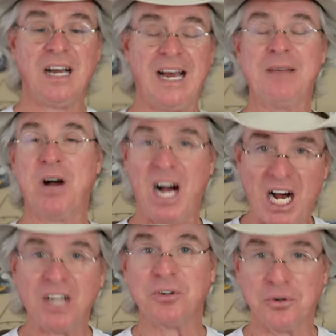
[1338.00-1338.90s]
I'm
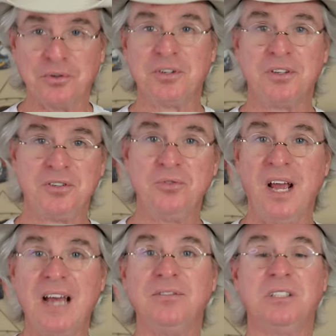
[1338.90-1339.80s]
honored to
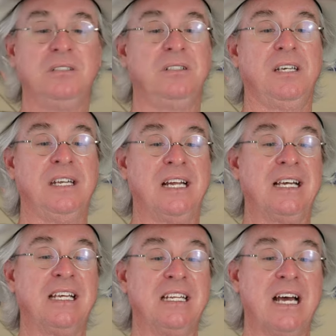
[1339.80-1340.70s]
have it. And I
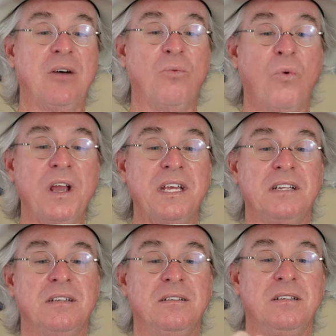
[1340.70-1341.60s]
cannot
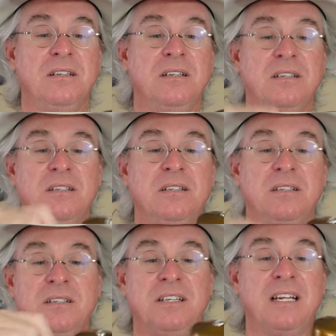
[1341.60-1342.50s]
wait
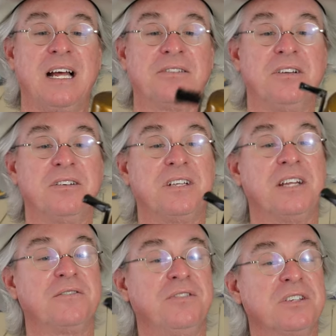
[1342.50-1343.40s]
to get out there and
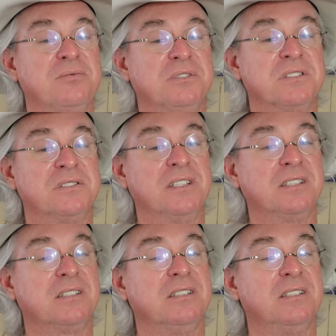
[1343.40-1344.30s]
catch a fish with this
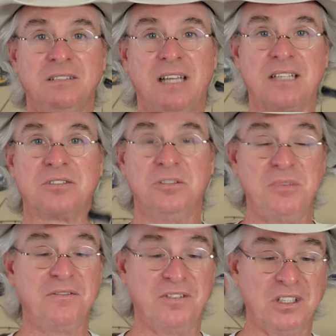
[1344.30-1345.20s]
thing. That's going to be
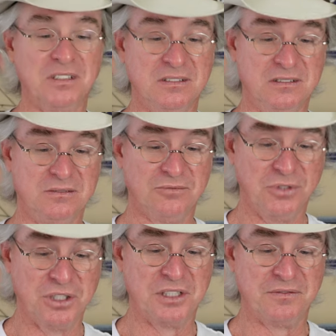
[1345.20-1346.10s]
fun.
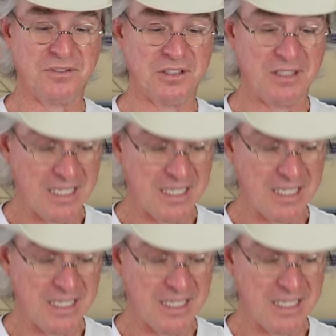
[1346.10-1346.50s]
Really fun.